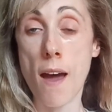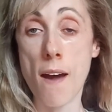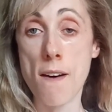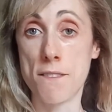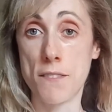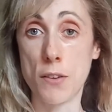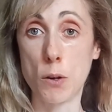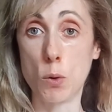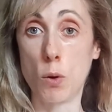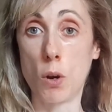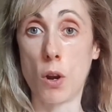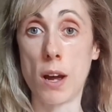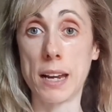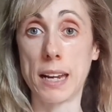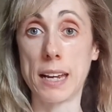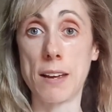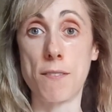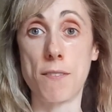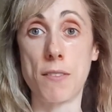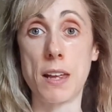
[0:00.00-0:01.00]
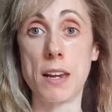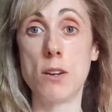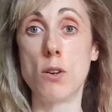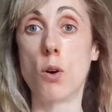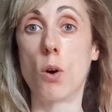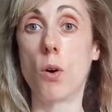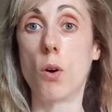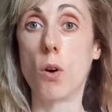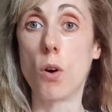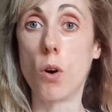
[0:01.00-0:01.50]
feel like if they're
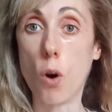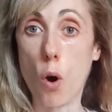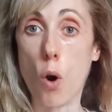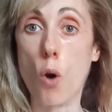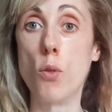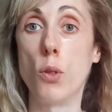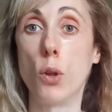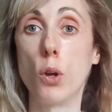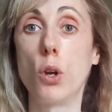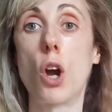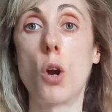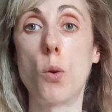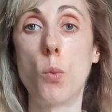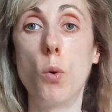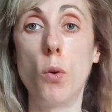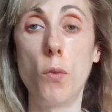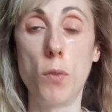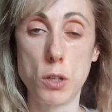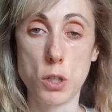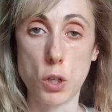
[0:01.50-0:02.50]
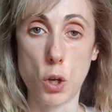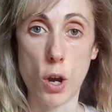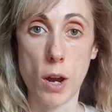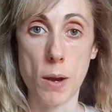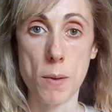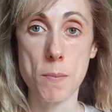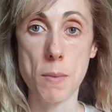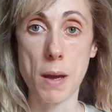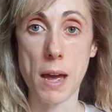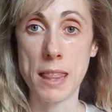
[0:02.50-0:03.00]
not on the go all of the
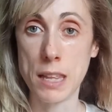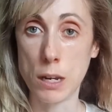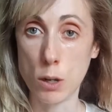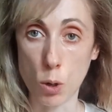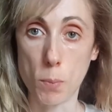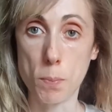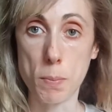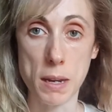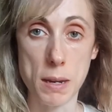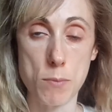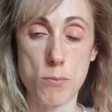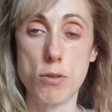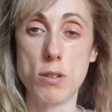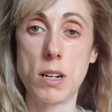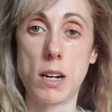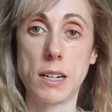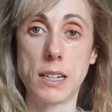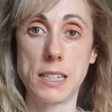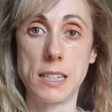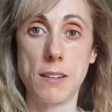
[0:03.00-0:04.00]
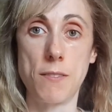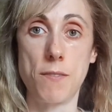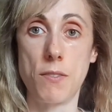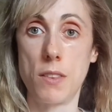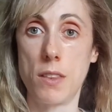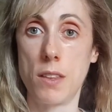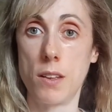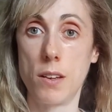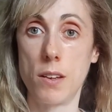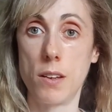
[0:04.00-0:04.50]
time and they're not being productive,
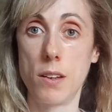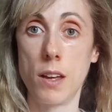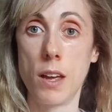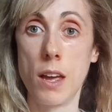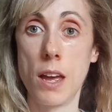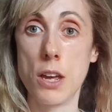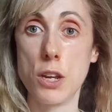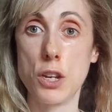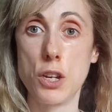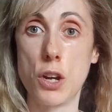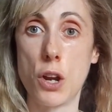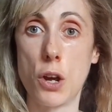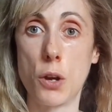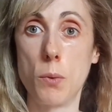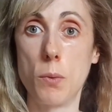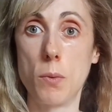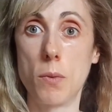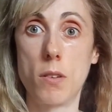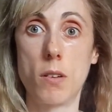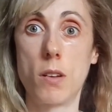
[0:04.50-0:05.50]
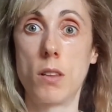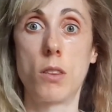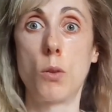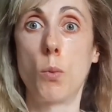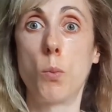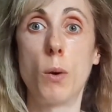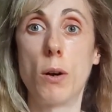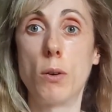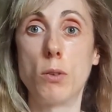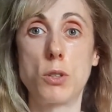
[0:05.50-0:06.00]
that, the
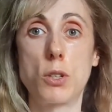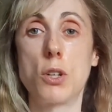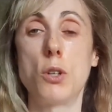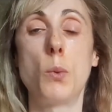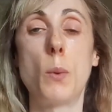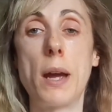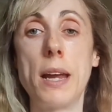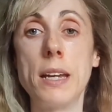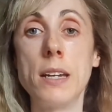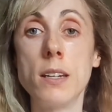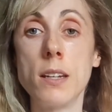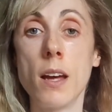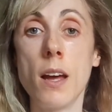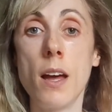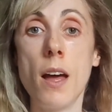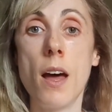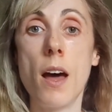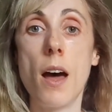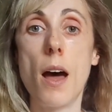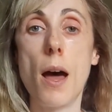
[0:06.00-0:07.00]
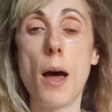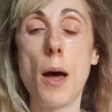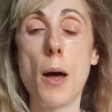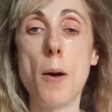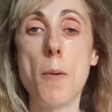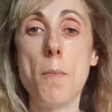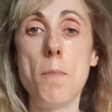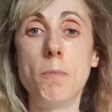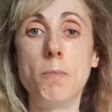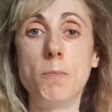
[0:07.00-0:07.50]
world's going to end.
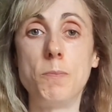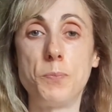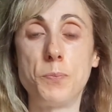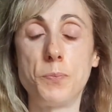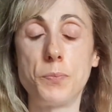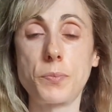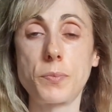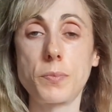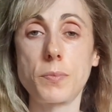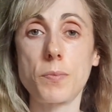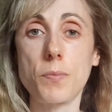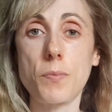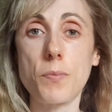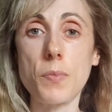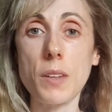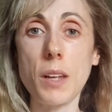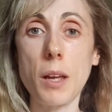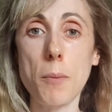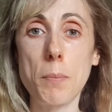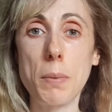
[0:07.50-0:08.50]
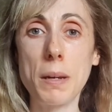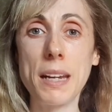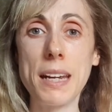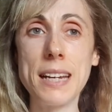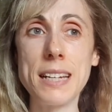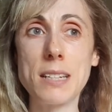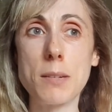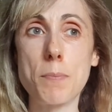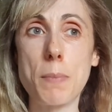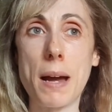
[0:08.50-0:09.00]
But it
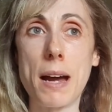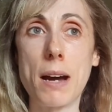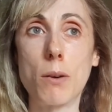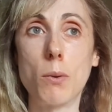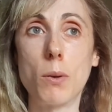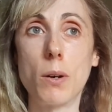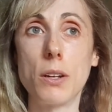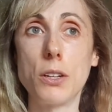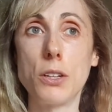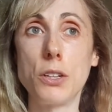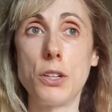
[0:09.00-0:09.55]
is about,